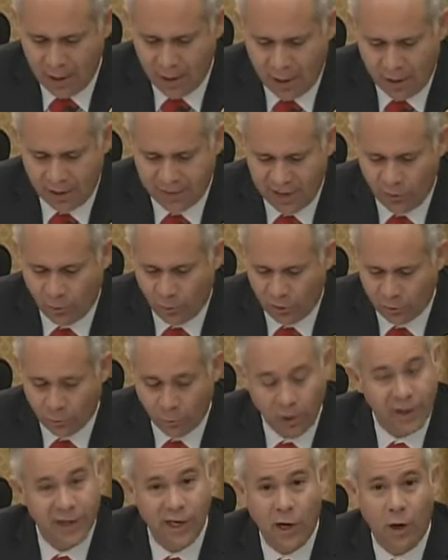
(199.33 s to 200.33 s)
They worked
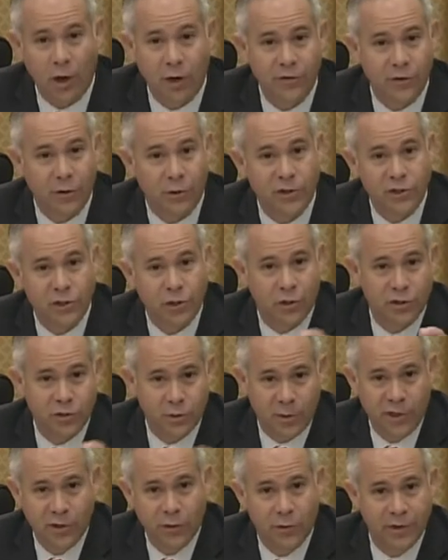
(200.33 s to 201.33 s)
really hard. Their insurance
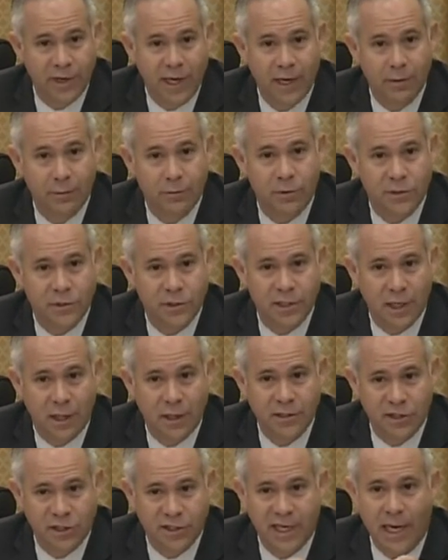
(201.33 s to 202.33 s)
renewal date was
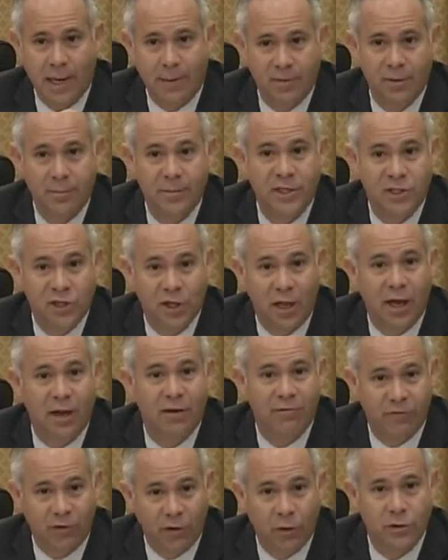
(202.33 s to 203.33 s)
just happened to be July
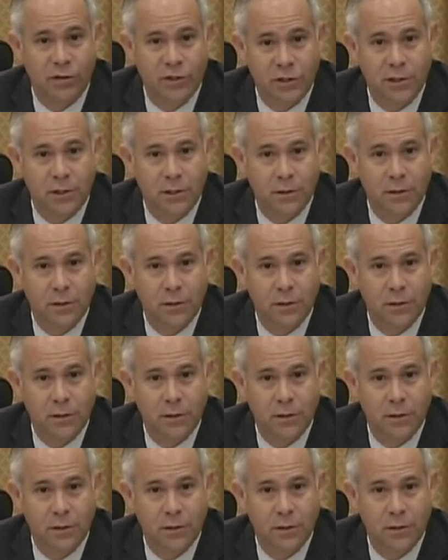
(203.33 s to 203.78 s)
1st.